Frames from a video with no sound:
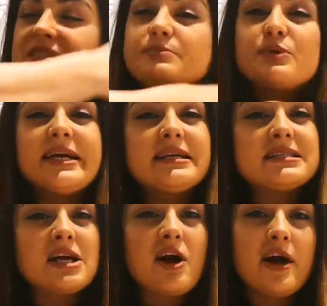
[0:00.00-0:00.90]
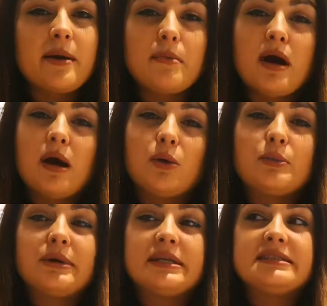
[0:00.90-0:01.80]
springtime, I
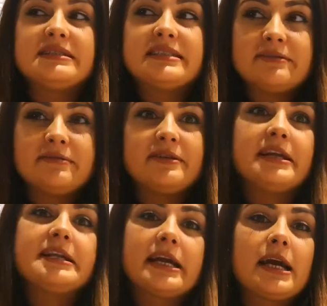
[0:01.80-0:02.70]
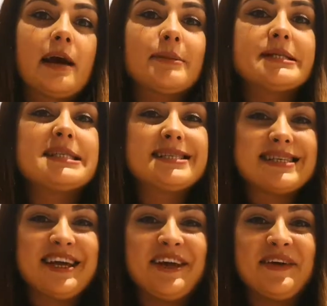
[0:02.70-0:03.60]
will be definitely coming to
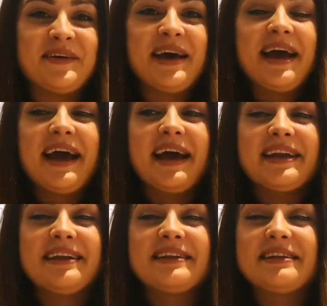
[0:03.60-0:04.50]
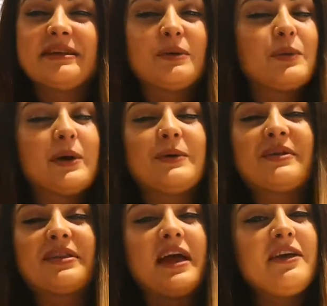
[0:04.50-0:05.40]
see you. And
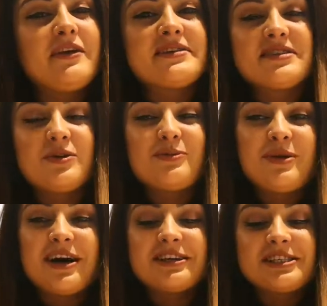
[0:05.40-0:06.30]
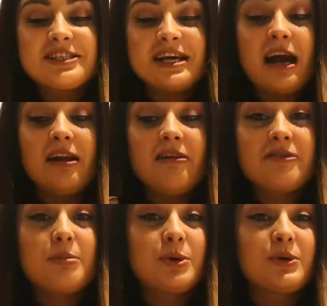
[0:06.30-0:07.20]
well, thank you so much. I
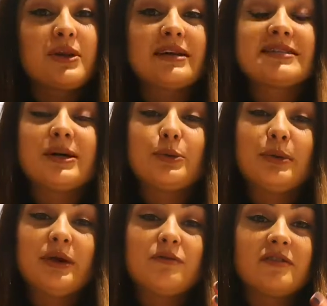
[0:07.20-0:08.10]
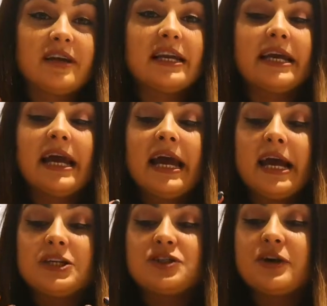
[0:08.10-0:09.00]
love the products. I'll be really
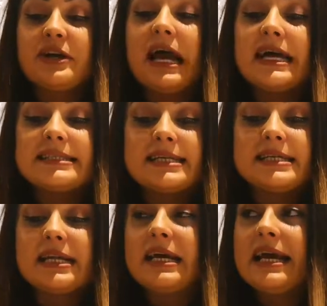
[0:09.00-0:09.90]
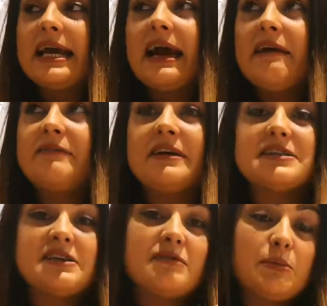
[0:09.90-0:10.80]
enjoying, as I said, I
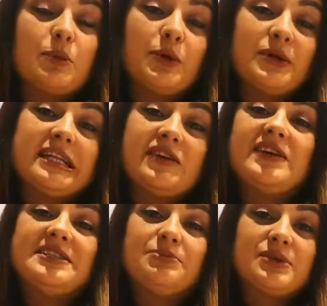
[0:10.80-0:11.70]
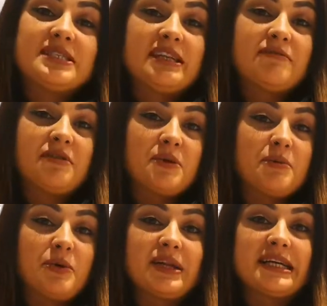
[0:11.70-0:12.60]
think it's even more than 90% from
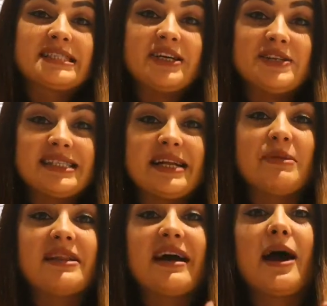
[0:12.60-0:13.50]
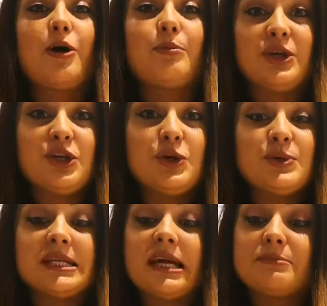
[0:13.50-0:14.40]
the products that you send me that I'll be
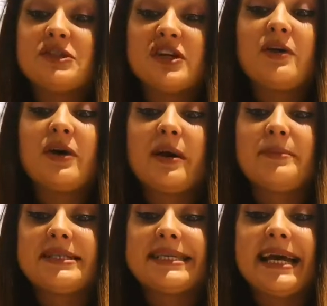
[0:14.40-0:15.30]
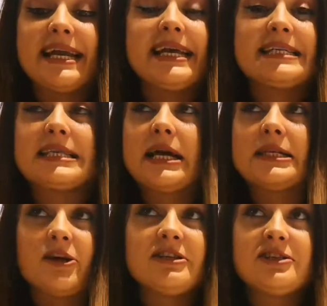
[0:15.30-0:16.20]
using. I'm so happy to get it. It's
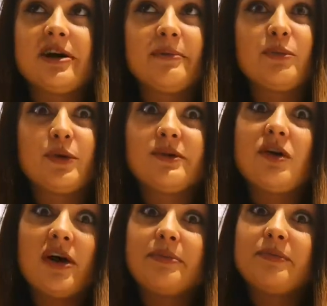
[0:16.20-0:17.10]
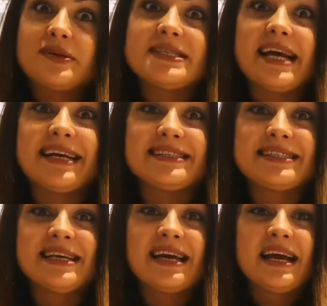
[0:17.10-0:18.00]
like
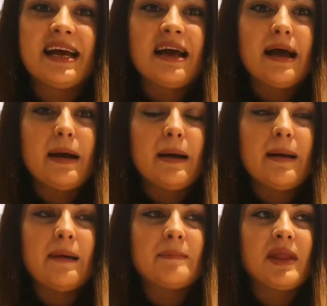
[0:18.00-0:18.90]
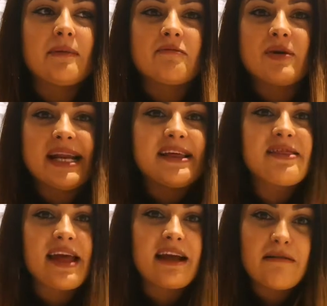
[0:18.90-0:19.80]
99.9%. I'm really
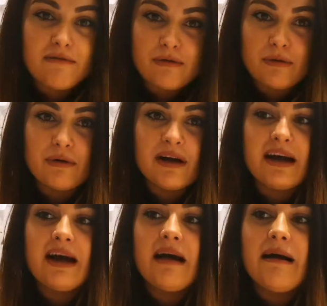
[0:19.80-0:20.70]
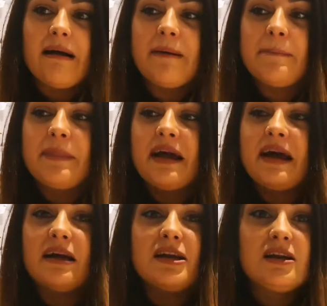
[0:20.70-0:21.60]
thankful. I
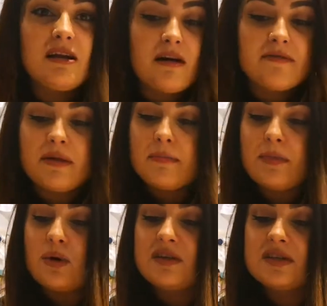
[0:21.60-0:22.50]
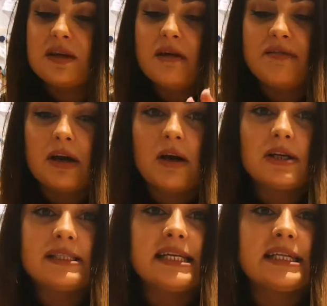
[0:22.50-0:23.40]
love the box, love the
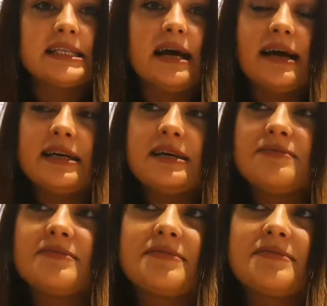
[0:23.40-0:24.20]
content. I